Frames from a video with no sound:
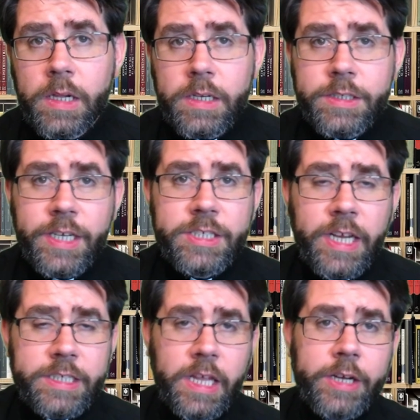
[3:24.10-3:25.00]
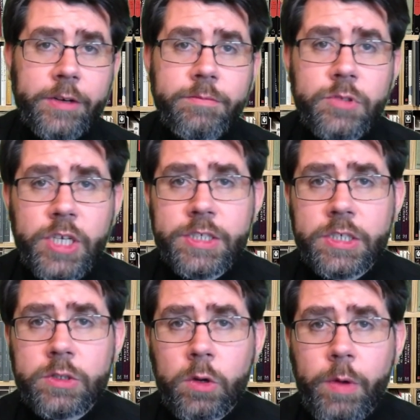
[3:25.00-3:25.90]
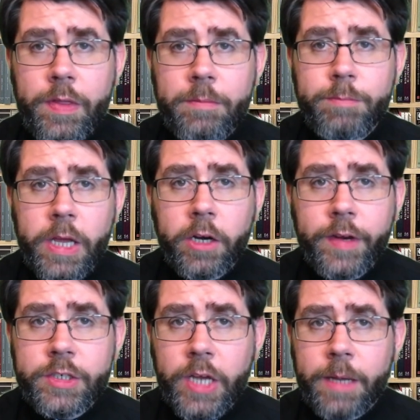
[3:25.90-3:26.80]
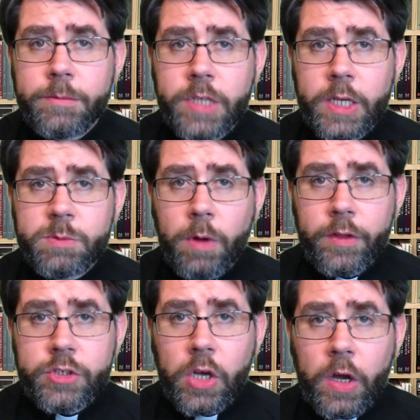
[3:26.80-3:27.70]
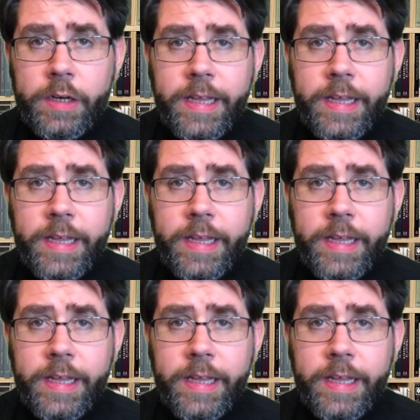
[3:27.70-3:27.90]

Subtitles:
6 days later, Jesus took with him Peter and James and his brother John,